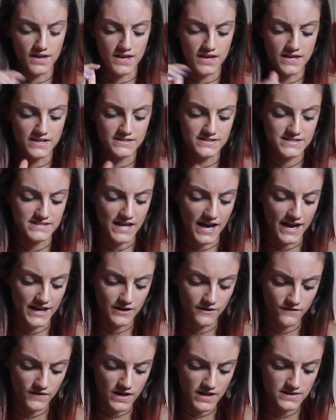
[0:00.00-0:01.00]
inside
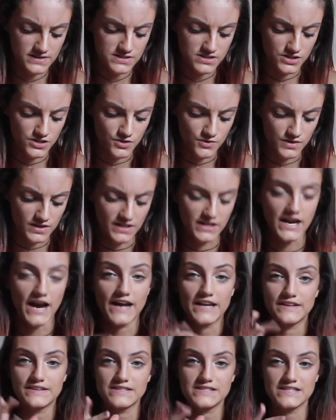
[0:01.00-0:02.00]
of it, so you can
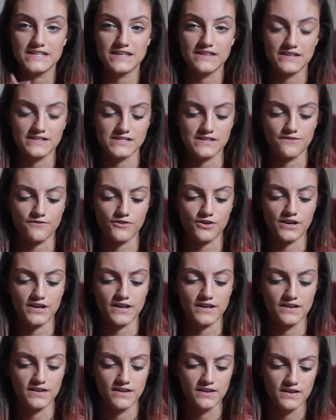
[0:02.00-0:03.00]
kind of see the
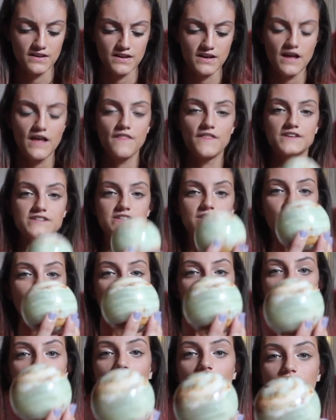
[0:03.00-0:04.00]

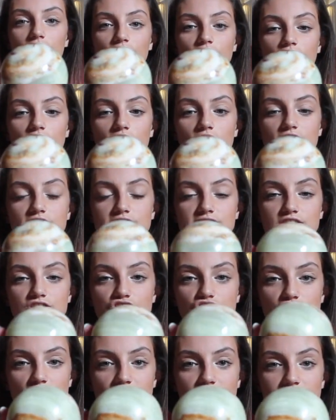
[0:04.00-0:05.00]
different colors and
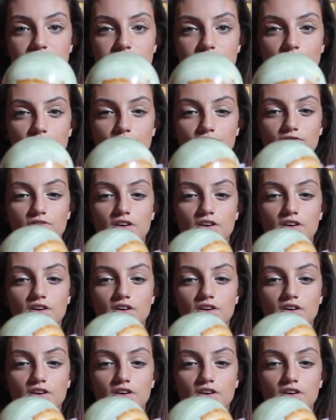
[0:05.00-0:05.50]
shades of